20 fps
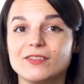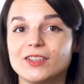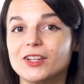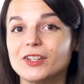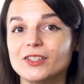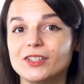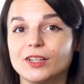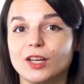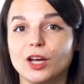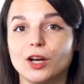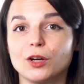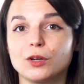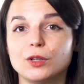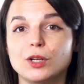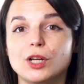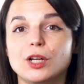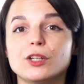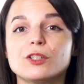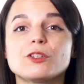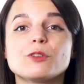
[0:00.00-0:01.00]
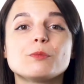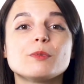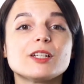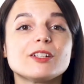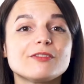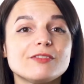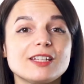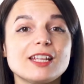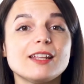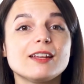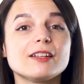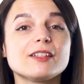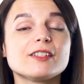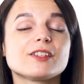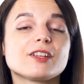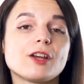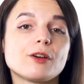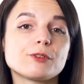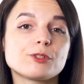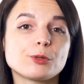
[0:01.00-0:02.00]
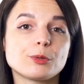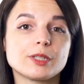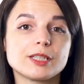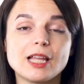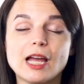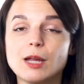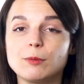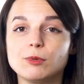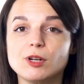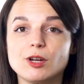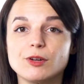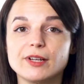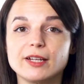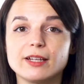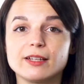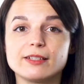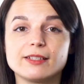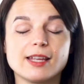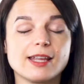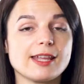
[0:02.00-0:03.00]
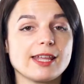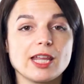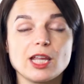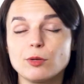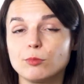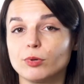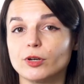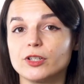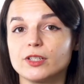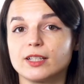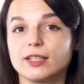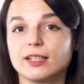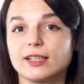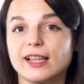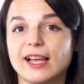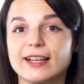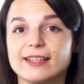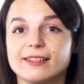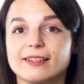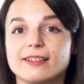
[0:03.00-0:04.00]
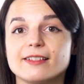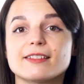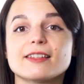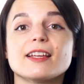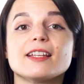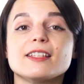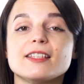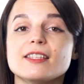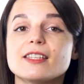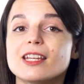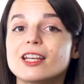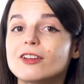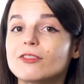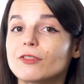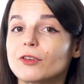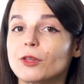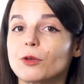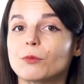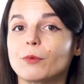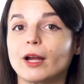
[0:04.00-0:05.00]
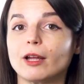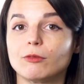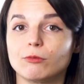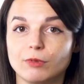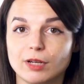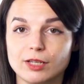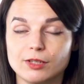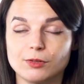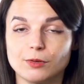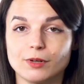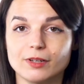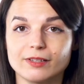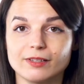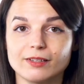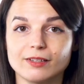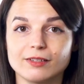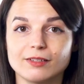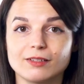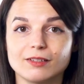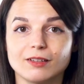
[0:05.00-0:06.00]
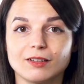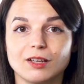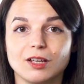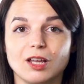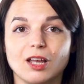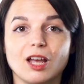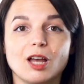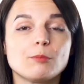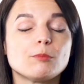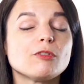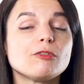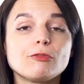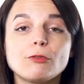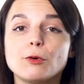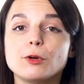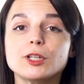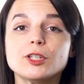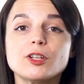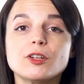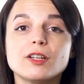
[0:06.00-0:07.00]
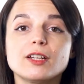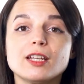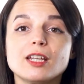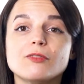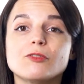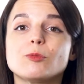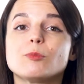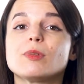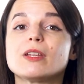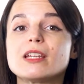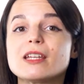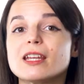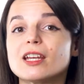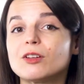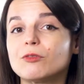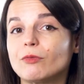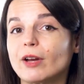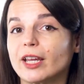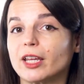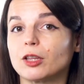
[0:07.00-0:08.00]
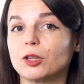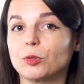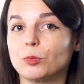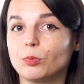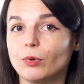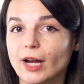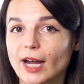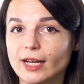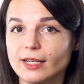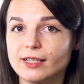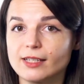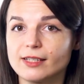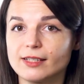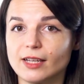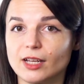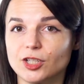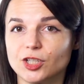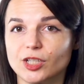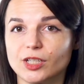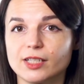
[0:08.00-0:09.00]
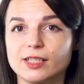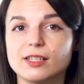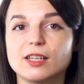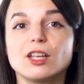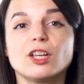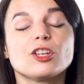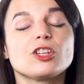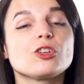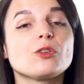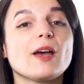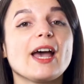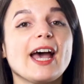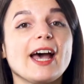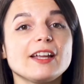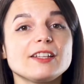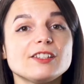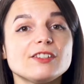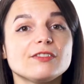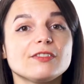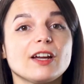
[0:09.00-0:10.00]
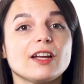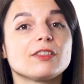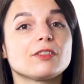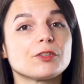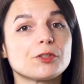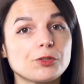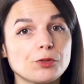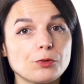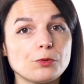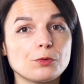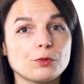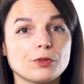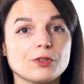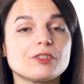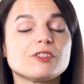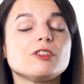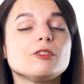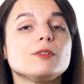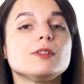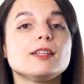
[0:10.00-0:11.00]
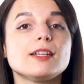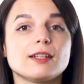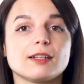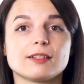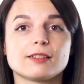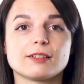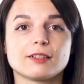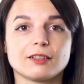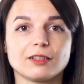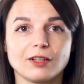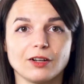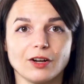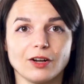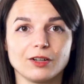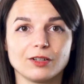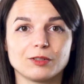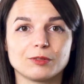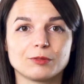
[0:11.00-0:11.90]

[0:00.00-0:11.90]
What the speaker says: years ago, you would have needed to go to a library, take in-person classes, and dig for the right resources. Before you could even begin regular practice sessions, you had to find the tools you needed to learn.